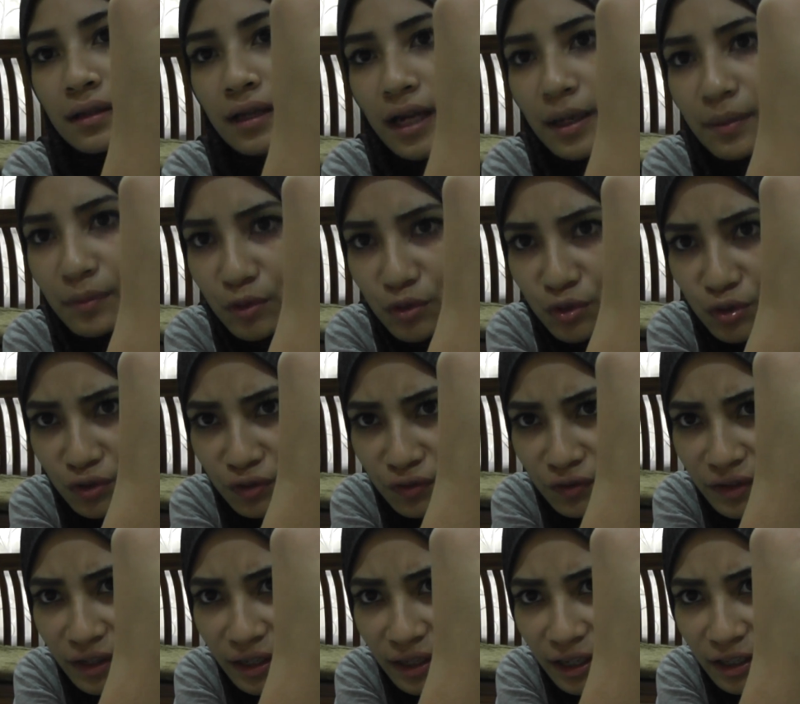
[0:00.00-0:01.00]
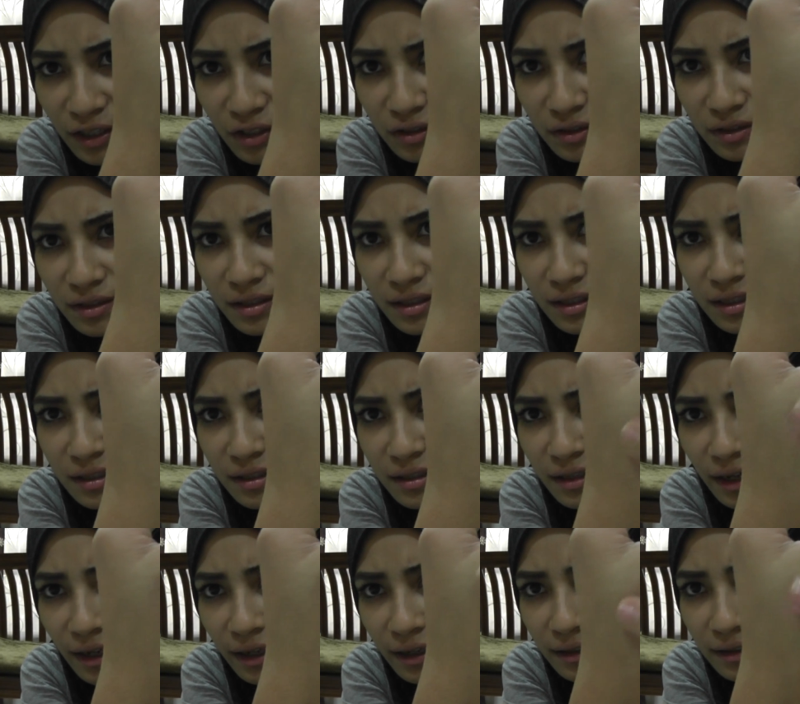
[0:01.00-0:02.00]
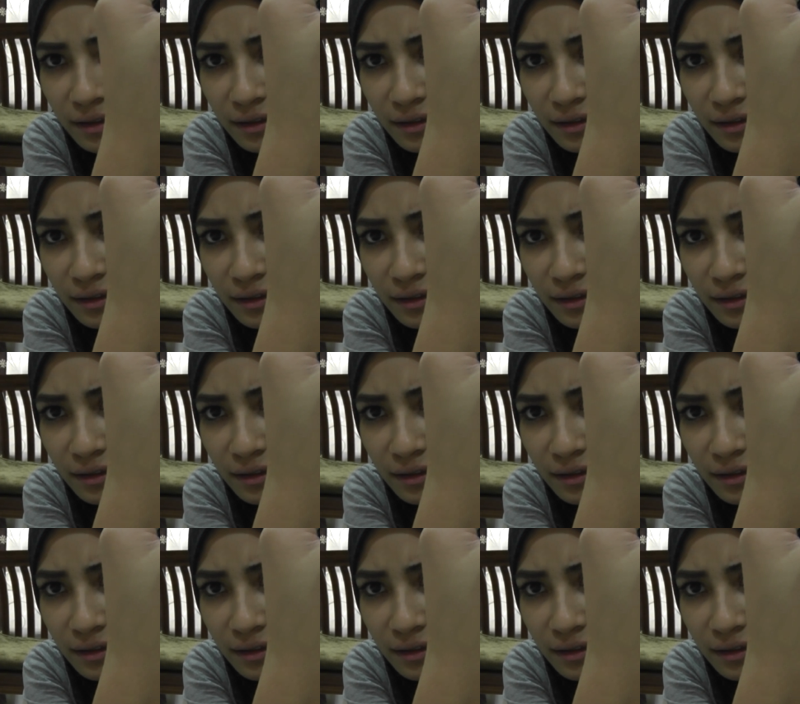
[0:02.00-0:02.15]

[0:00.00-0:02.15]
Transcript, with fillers: I'm not sure if you can actually see that.